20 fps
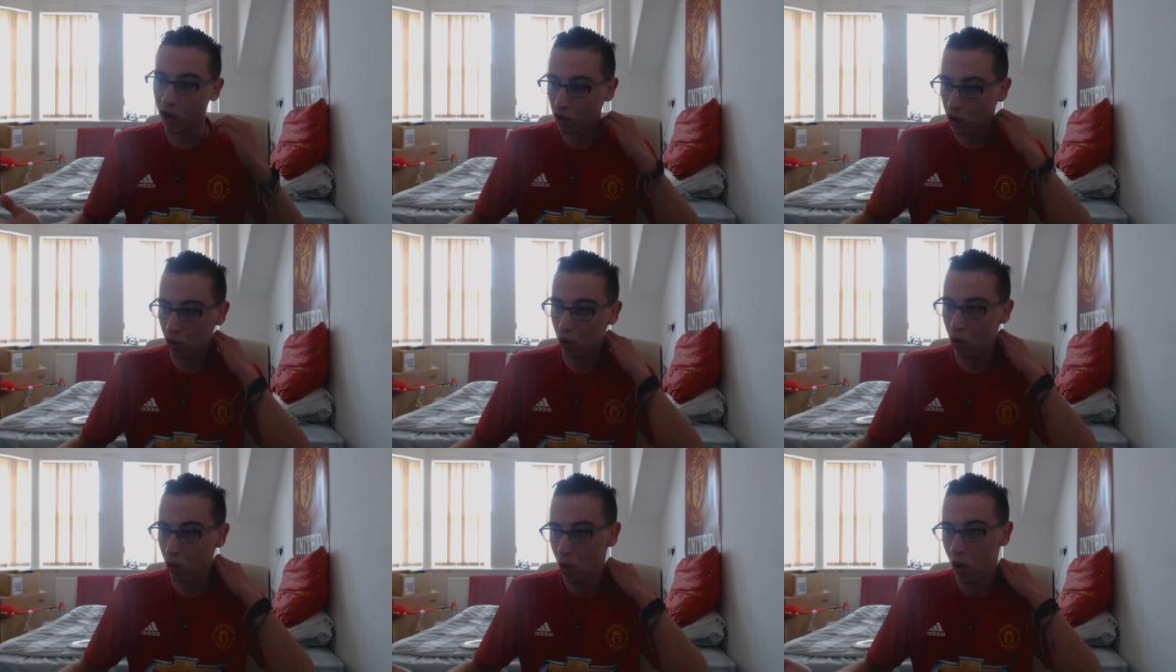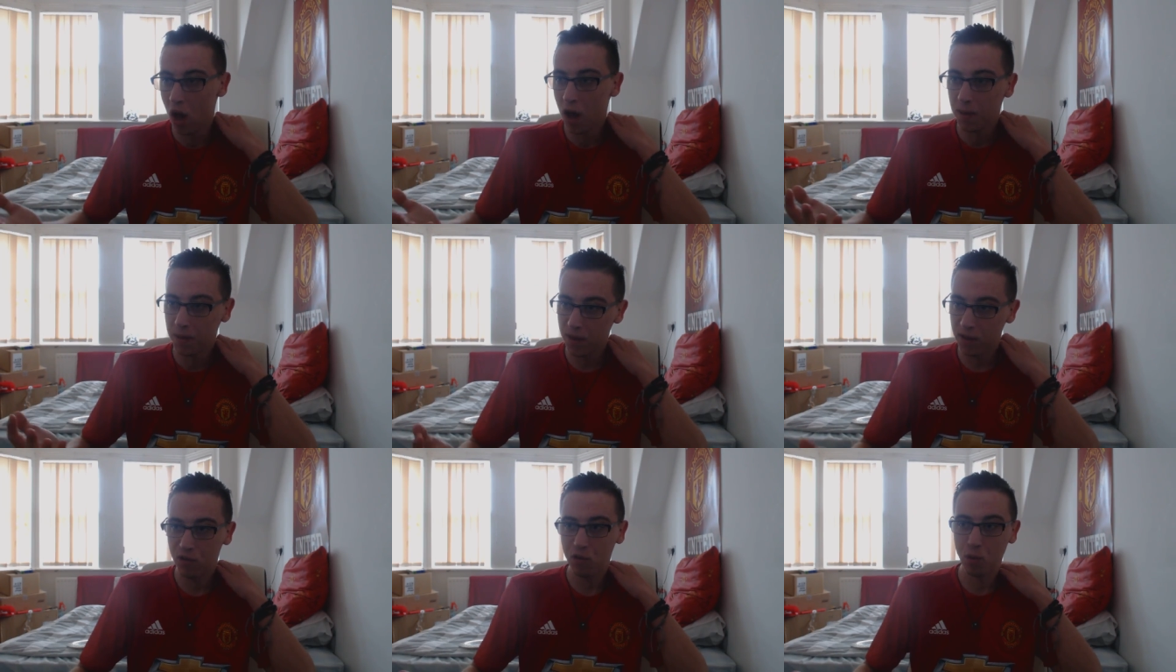know
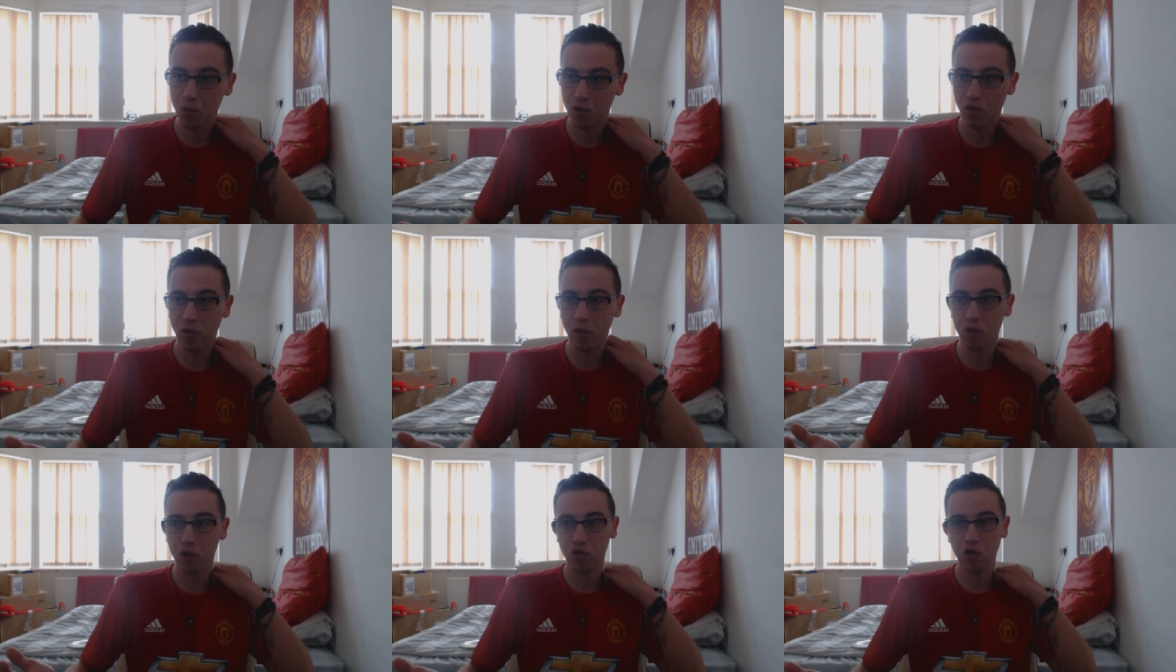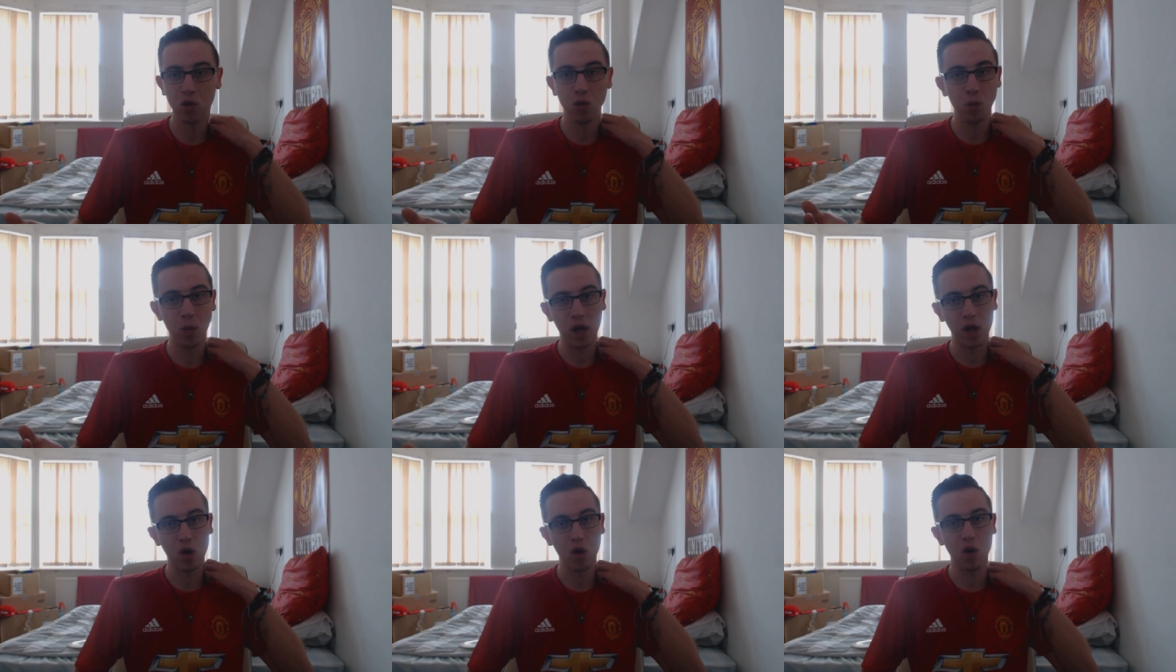this was the result
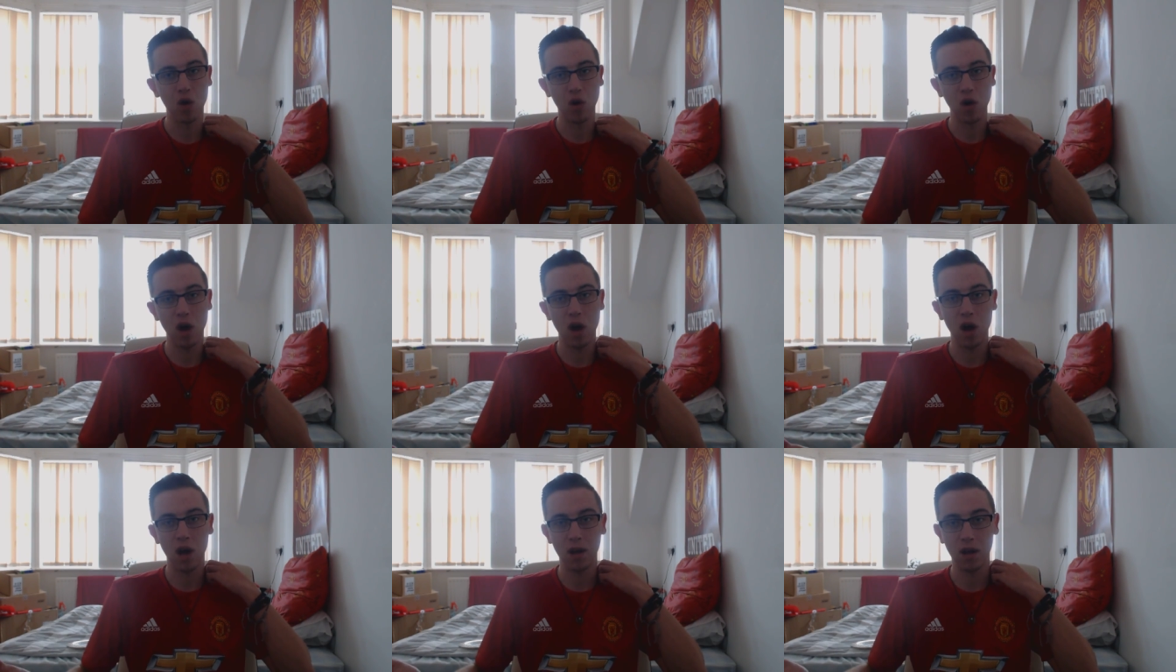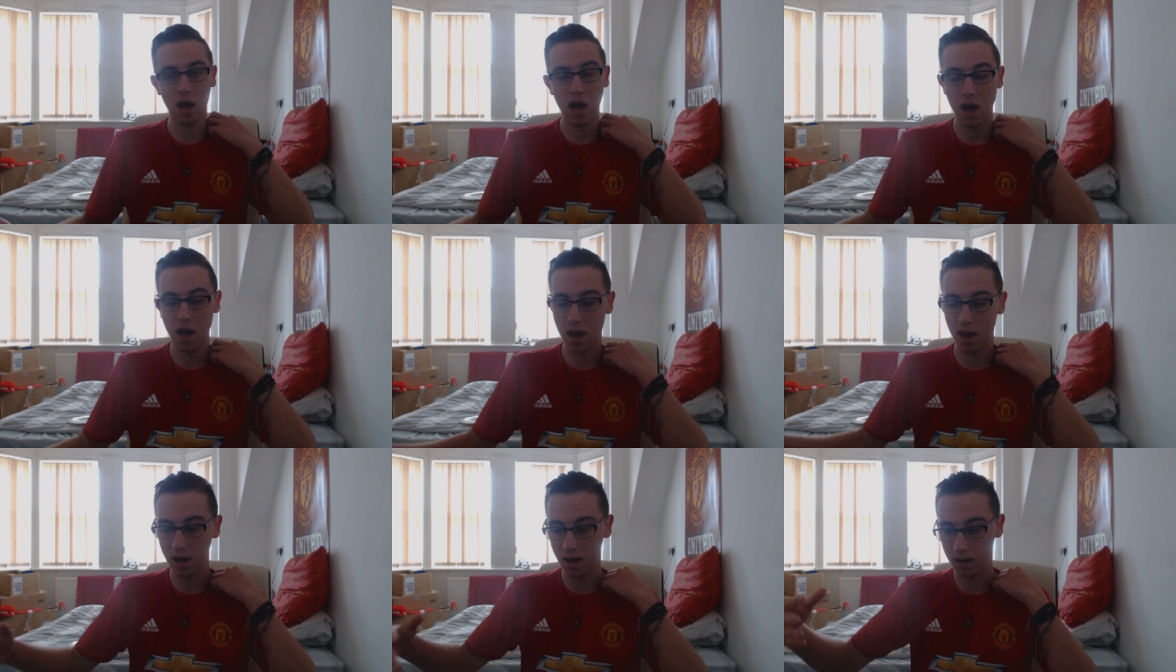we got uh,
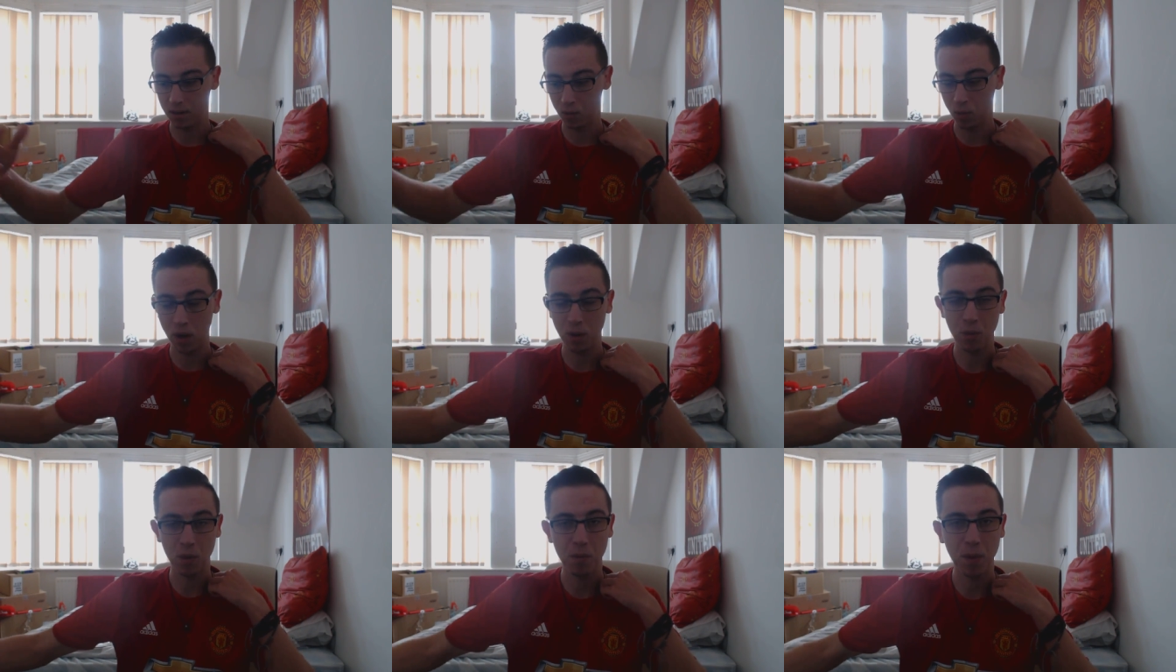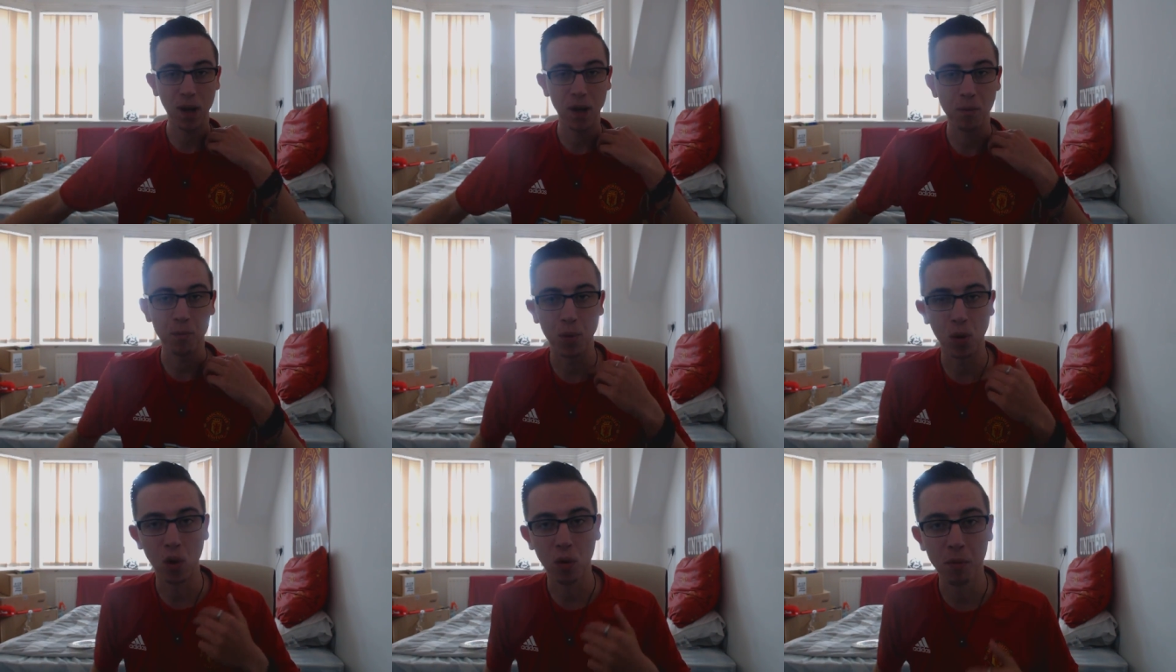uh, when we played
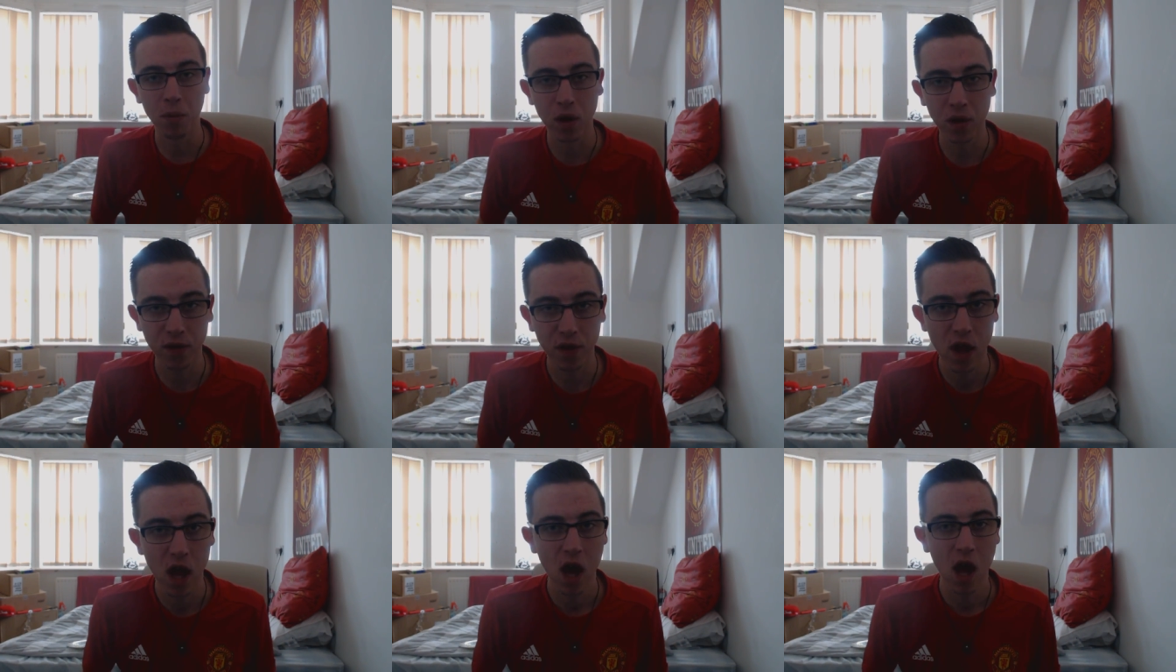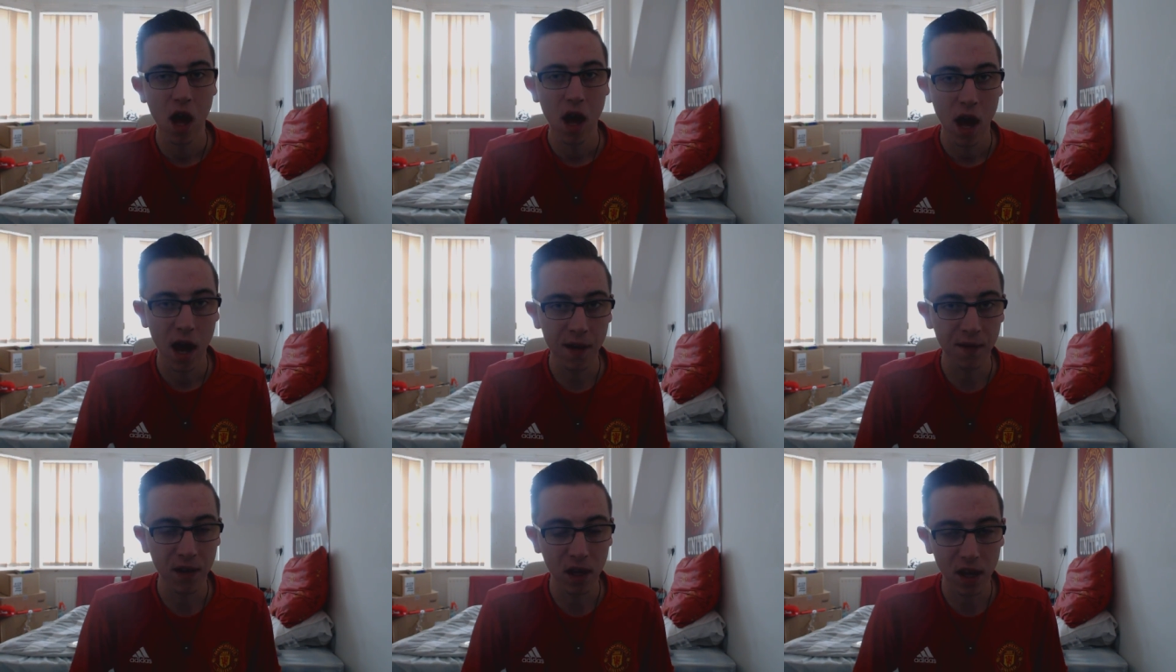Bournemouth
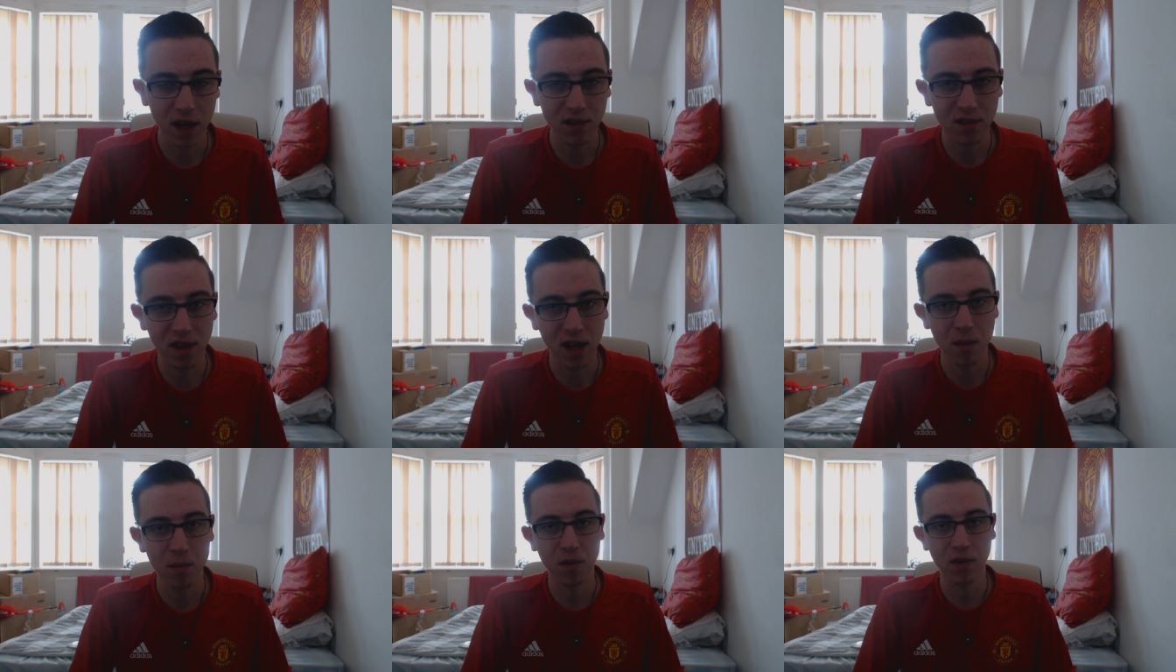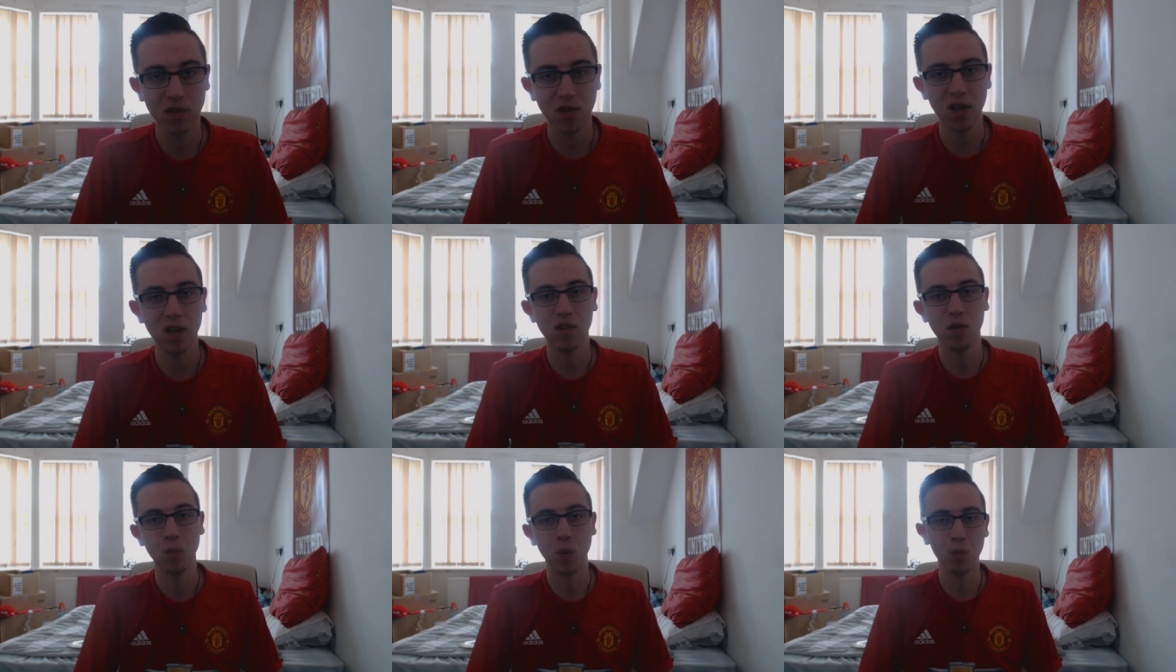in the last game of the season.